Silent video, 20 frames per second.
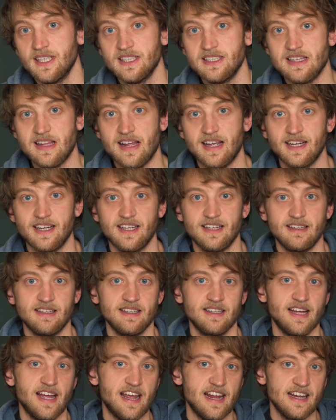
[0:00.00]
is like
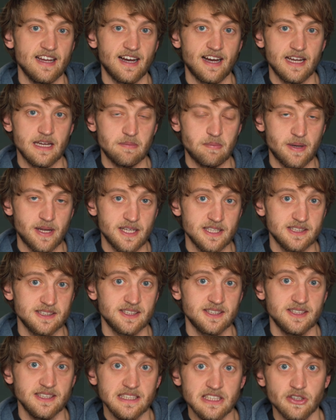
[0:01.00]
a
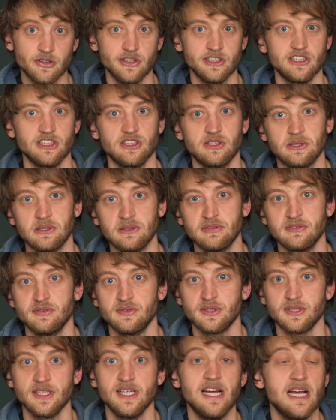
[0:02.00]
AI-based denoising
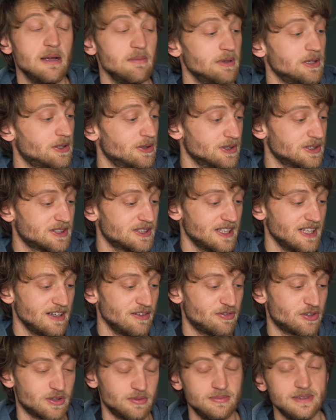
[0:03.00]
software, because
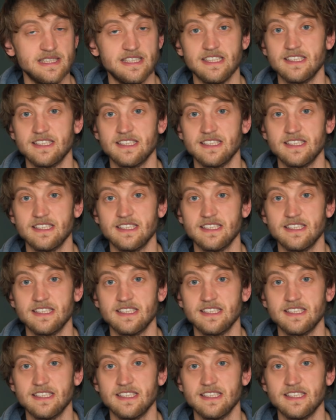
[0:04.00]
for me